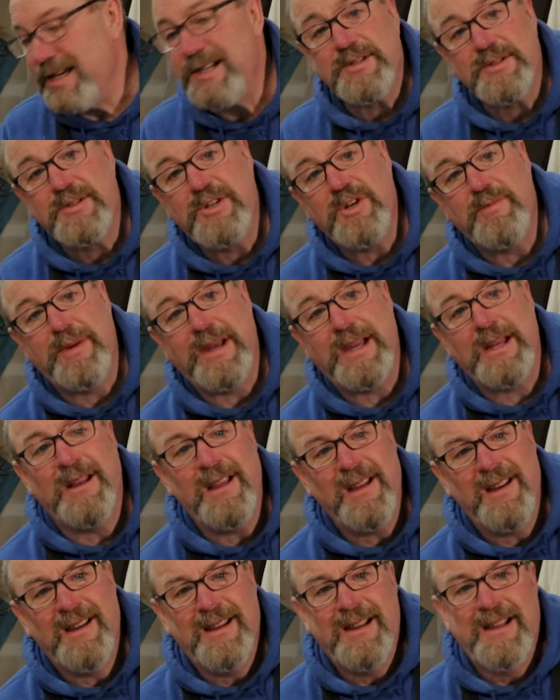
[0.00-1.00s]
these are too big
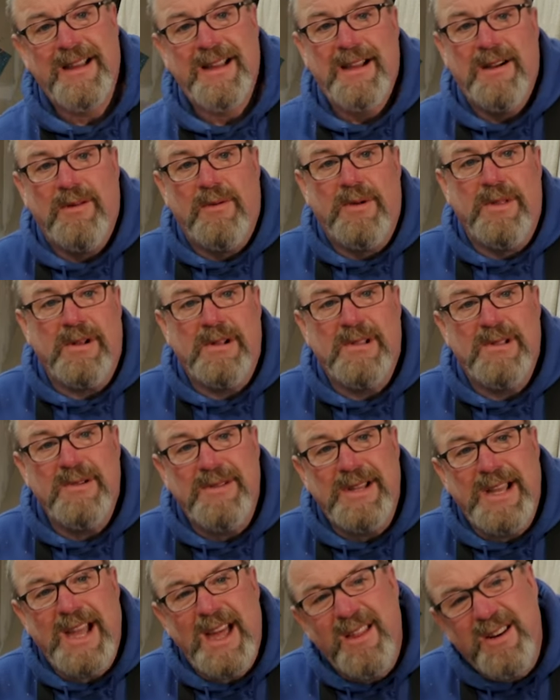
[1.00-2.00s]
when they're
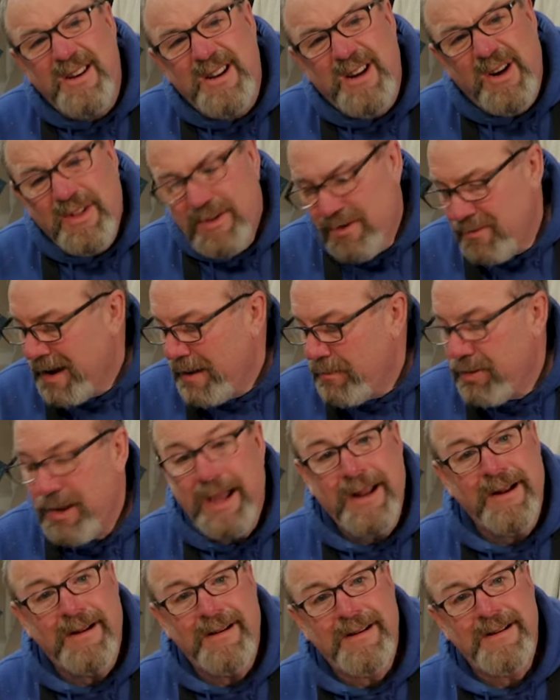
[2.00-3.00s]
glued together to go through my
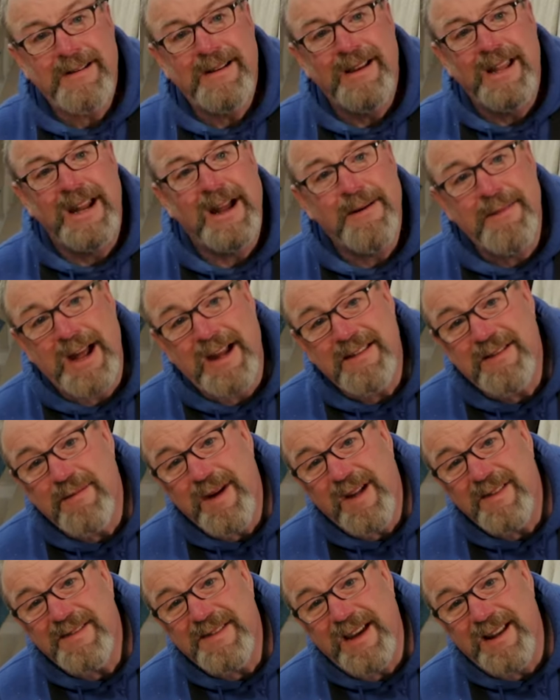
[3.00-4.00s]
planer, and I'm gonna have to
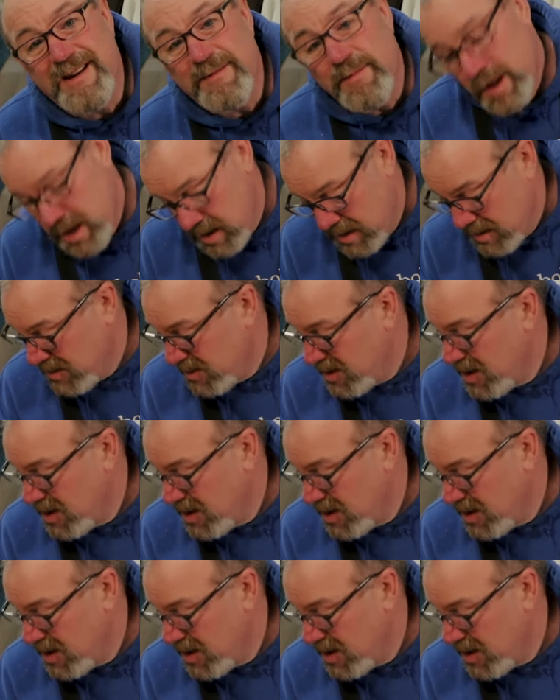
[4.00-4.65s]
belt sand them.